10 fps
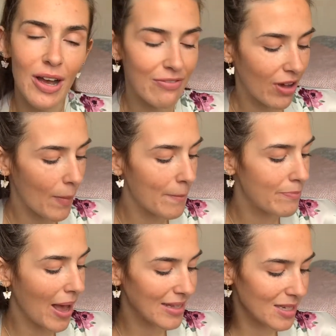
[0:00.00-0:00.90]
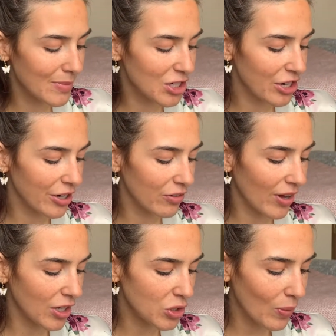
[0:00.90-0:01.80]
I felt better material
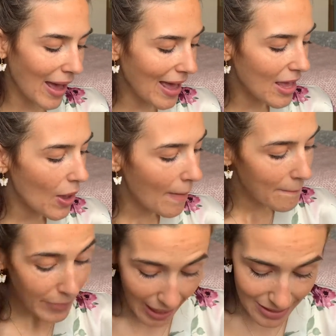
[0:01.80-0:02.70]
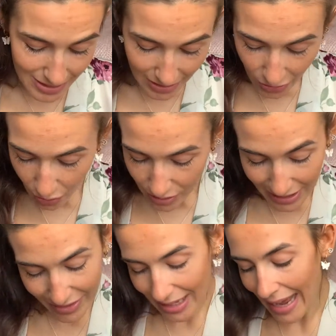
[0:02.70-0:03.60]
for underwear, but
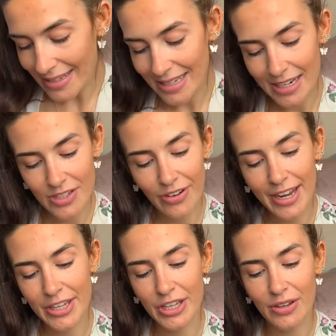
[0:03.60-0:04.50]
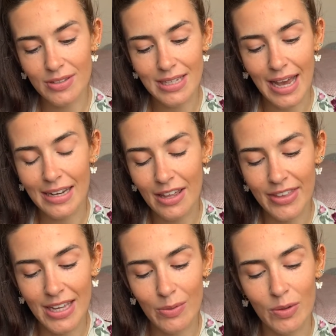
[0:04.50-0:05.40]
nevertheless, it is very cute, and I
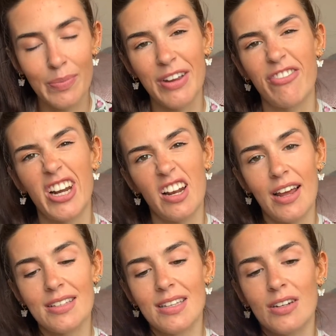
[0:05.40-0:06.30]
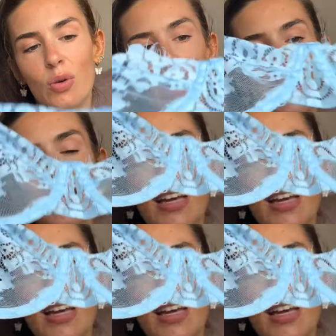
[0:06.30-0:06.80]
think it would be really nice and quite